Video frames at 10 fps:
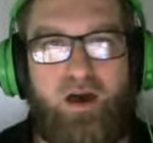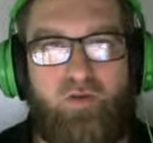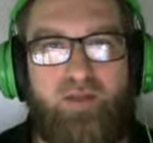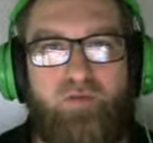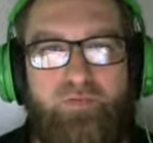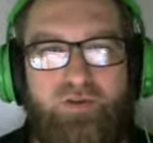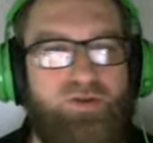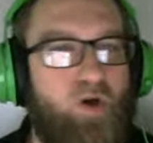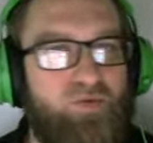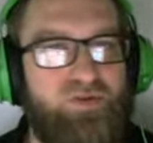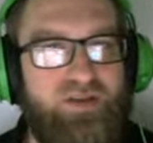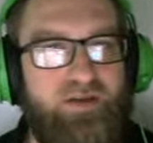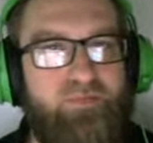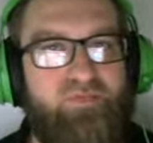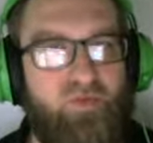Great Eruptions on the
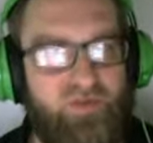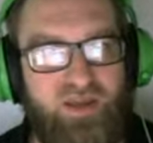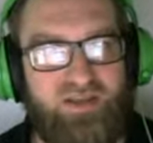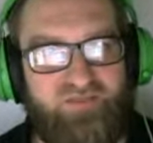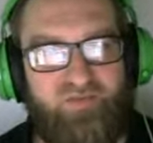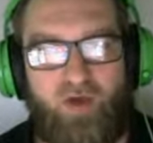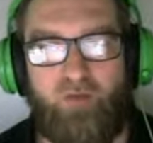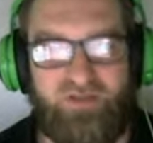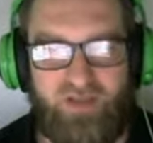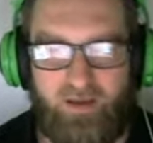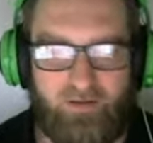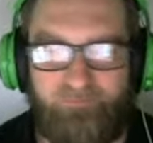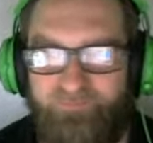sim for the East, if I'm not mistaken.